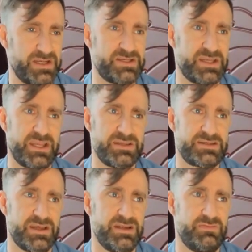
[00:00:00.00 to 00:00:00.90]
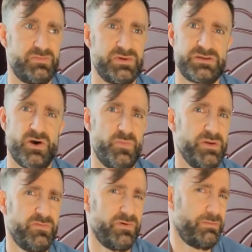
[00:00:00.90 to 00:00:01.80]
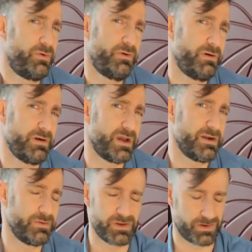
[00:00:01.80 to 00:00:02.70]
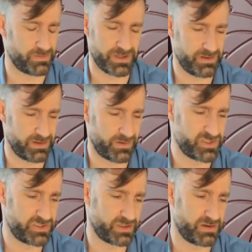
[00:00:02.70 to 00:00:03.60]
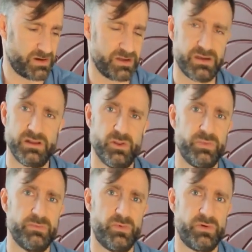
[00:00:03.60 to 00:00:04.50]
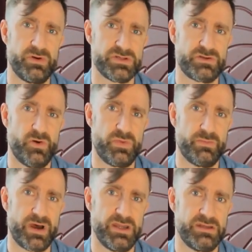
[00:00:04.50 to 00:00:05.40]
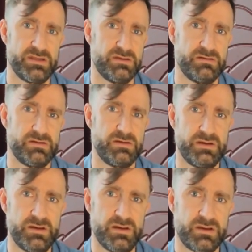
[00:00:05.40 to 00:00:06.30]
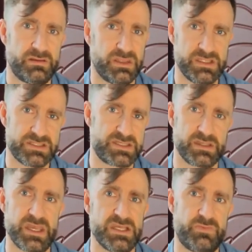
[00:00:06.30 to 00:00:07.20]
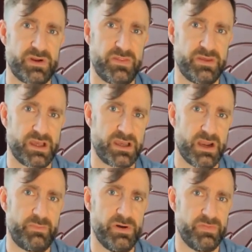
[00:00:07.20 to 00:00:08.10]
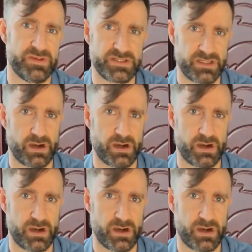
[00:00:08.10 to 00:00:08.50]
I guess I was hoping for more. I don't know. I should have gone in a little bit more just open-minded and clean slate, but I think I kind of put this thing